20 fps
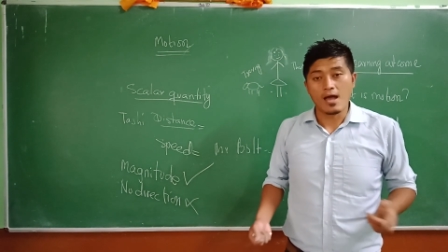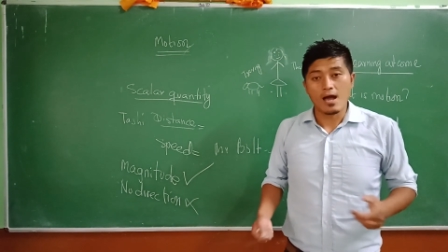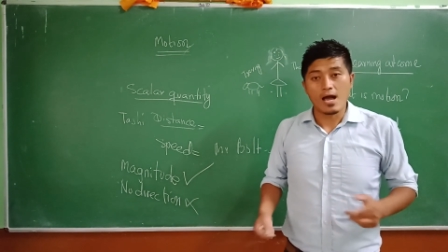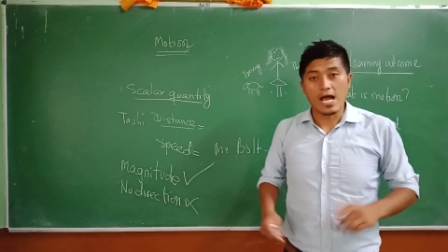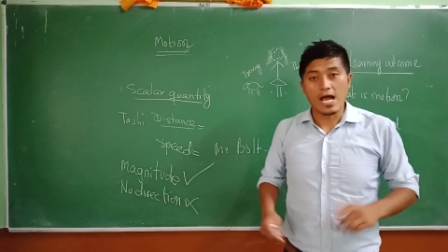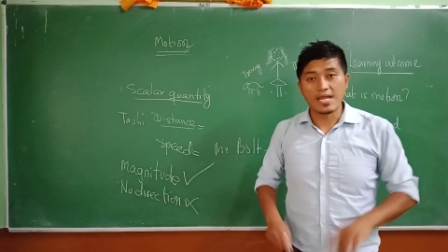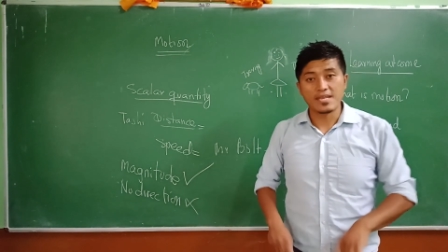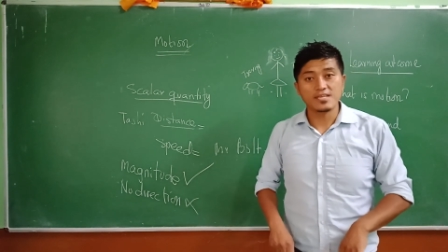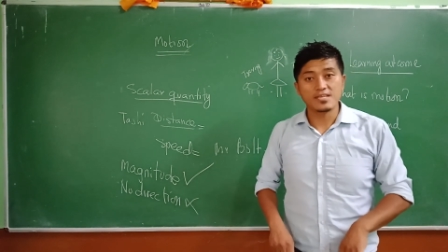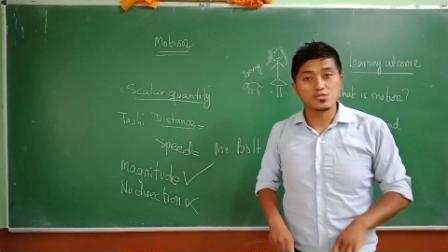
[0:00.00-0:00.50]

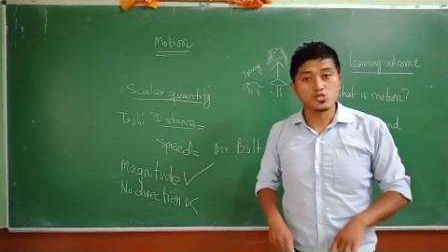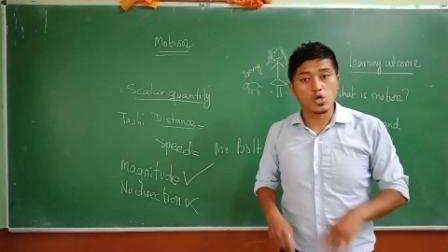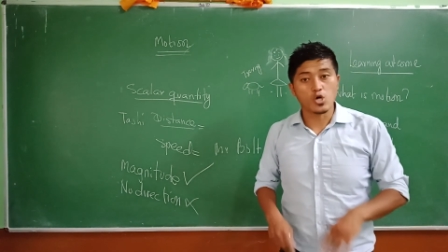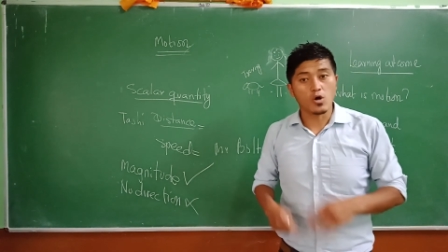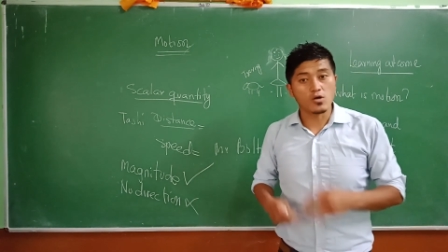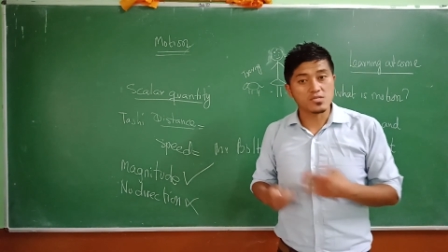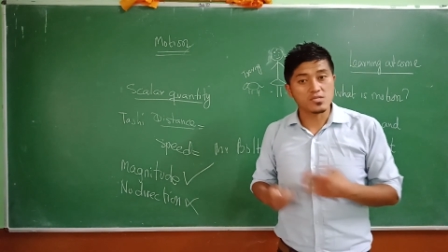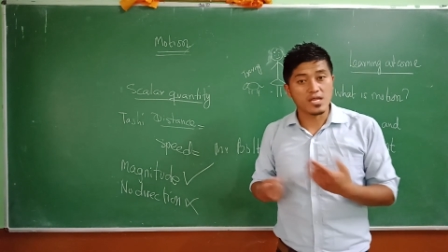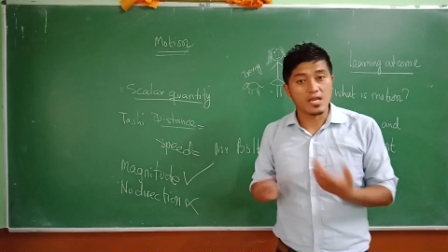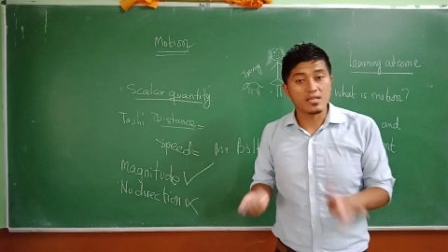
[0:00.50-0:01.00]
I didn't
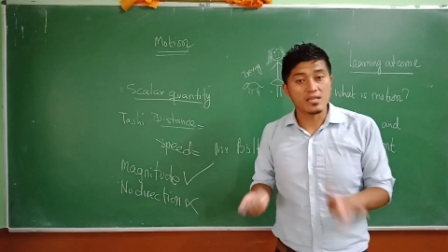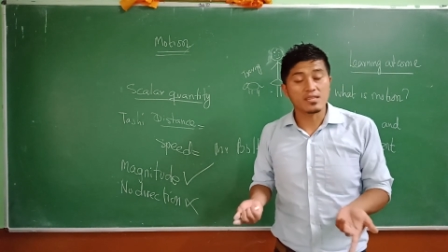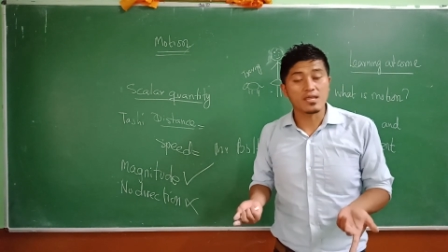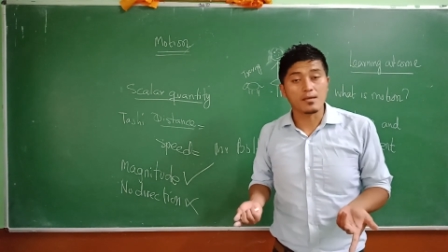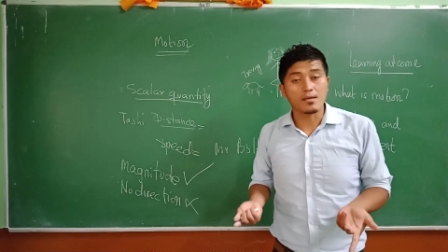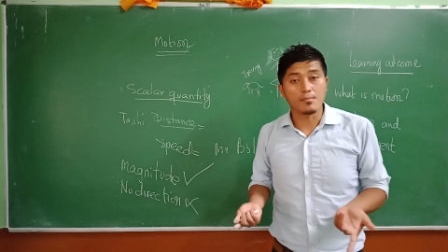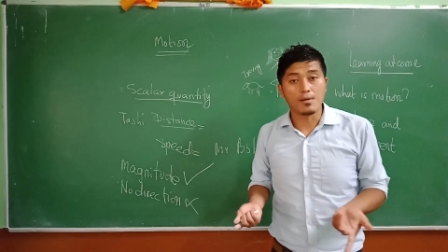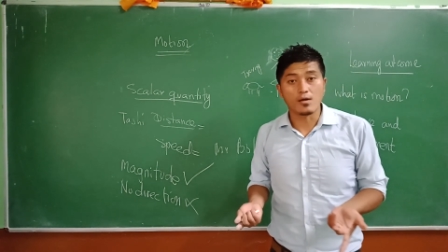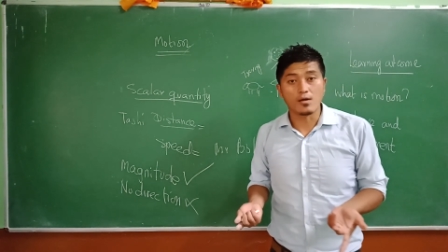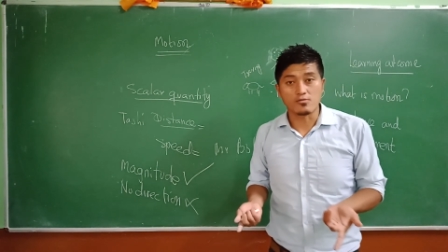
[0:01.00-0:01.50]
talk anything
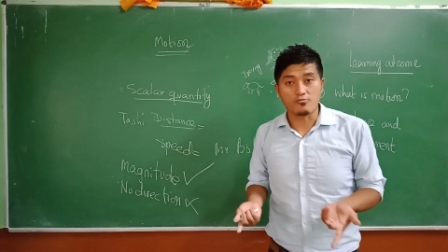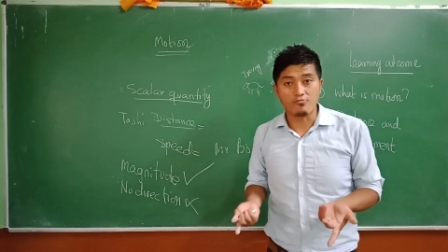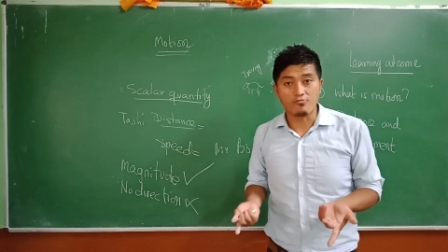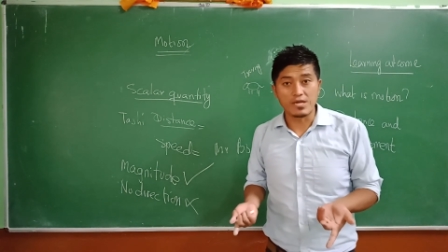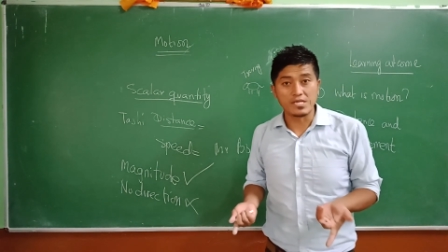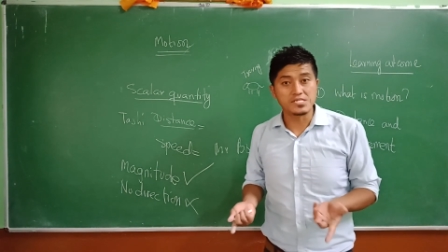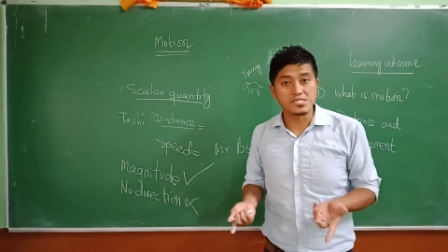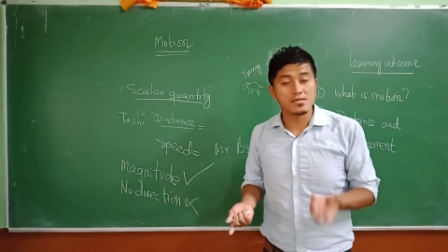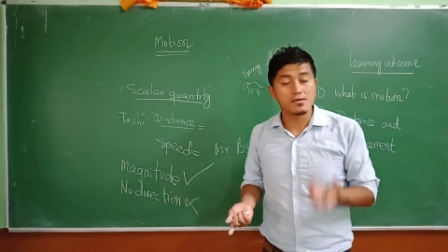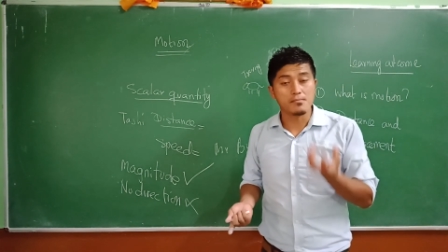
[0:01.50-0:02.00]
about the
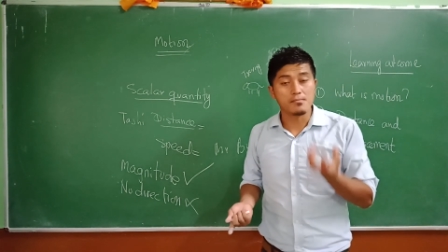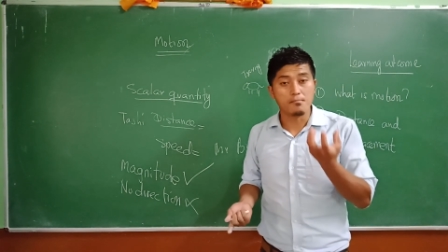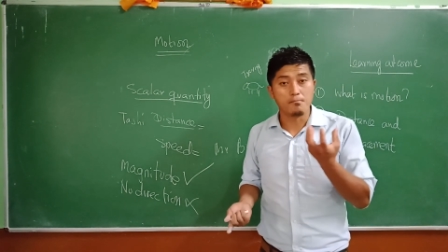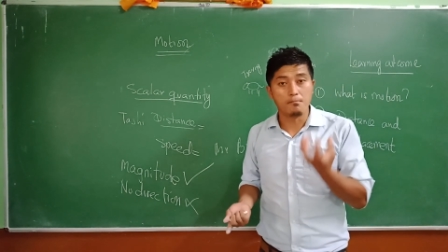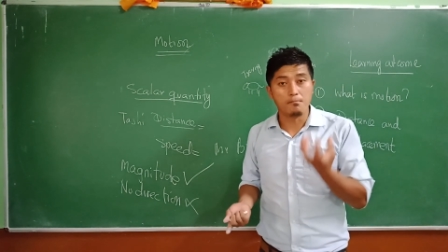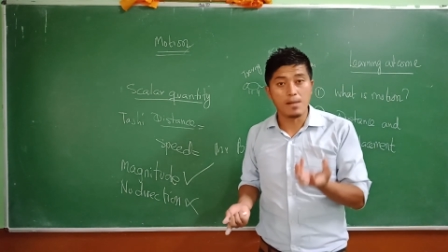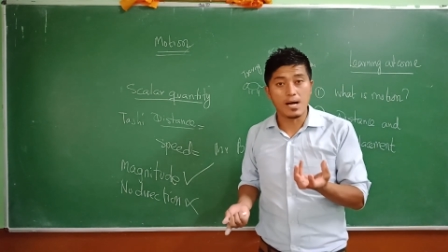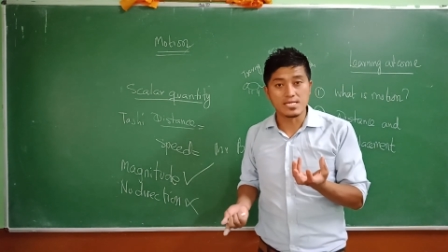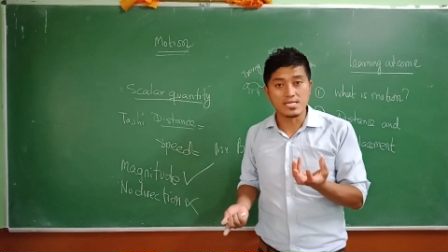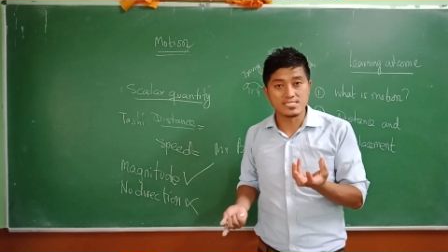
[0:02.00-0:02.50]
weight,
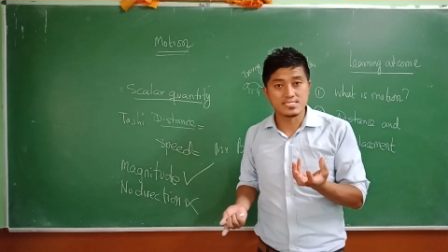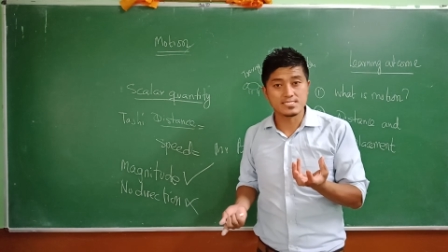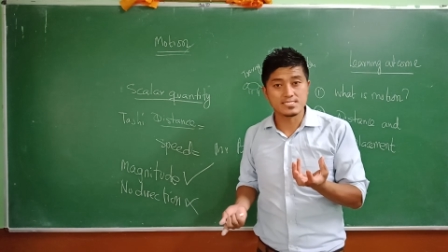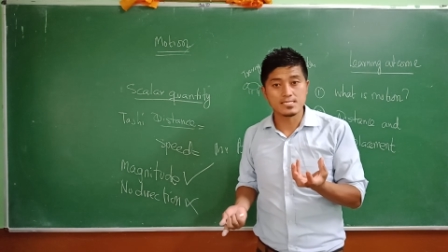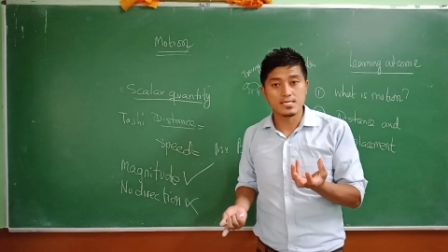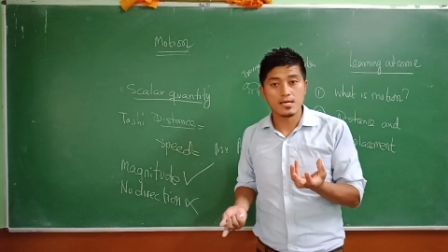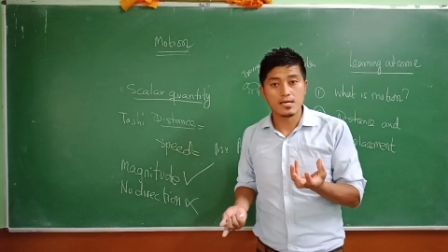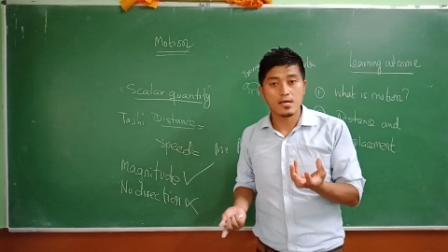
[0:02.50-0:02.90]
mass.